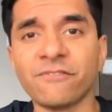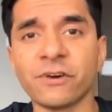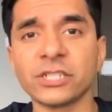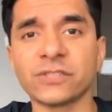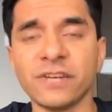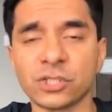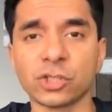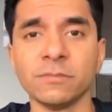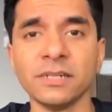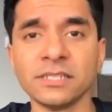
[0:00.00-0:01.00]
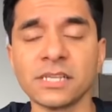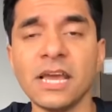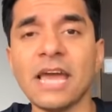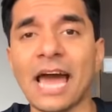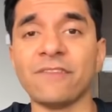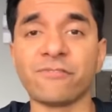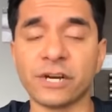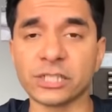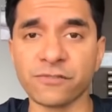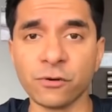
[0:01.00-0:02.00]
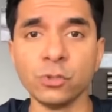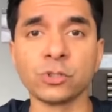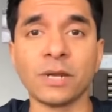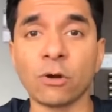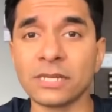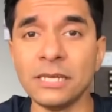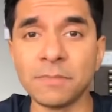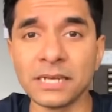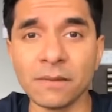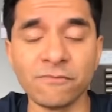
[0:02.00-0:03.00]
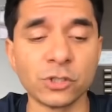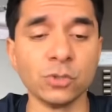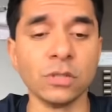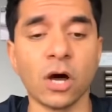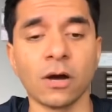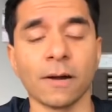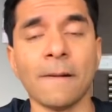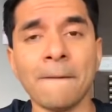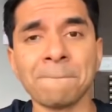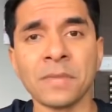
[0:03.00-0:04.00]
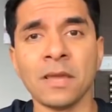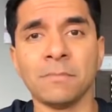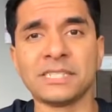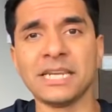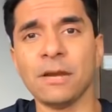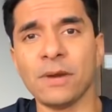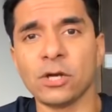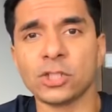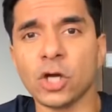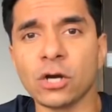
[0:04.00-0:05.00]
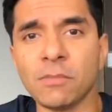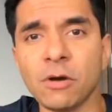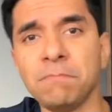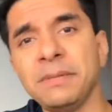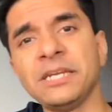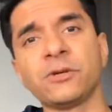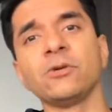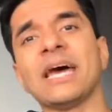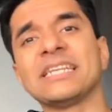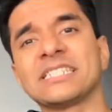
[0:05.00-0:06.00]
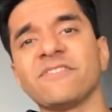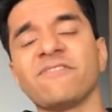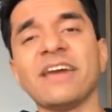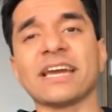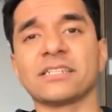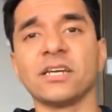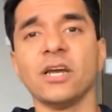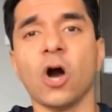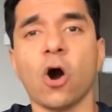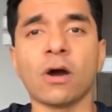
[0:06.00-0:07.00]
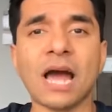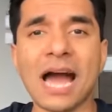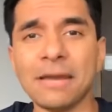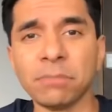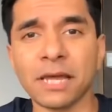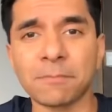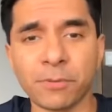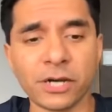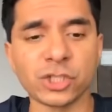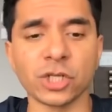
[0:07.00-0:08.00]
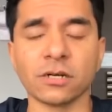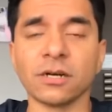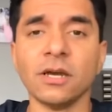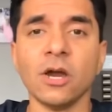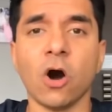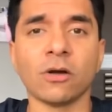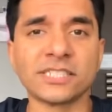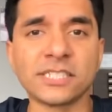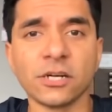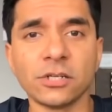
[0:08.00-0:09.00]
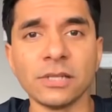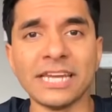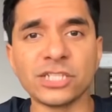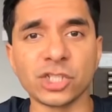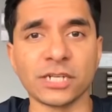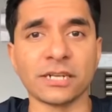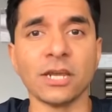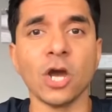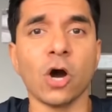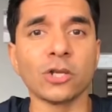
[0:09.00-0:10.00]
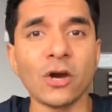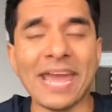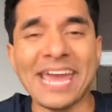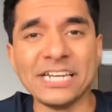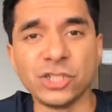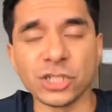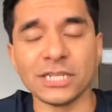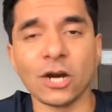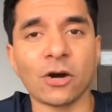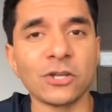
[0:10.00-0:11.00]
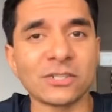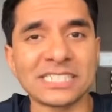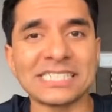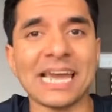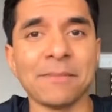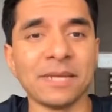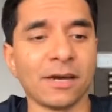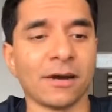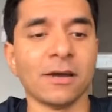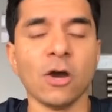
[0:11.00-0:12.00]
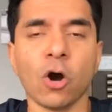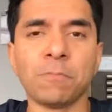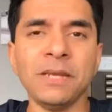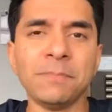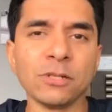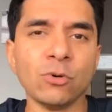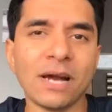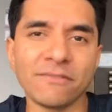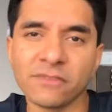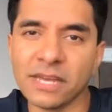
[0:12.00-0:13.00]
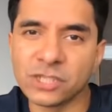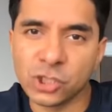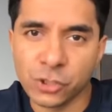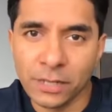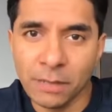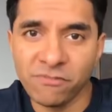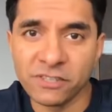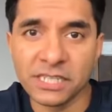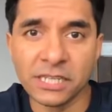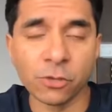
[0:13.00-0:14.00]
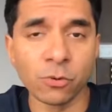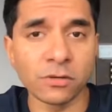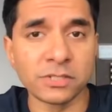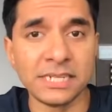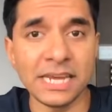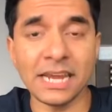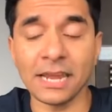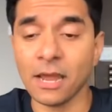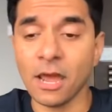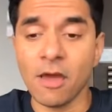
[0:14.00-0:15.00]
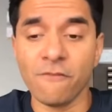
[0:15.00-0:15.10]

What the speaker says: eat fresh vegetables and fresh fruits without keeping them for too long. But today we're going to talk about beetroot and its effect on high blood pressure, on circulation, on your energy, on your stamina, on people who have extreme fatigue throughout the day.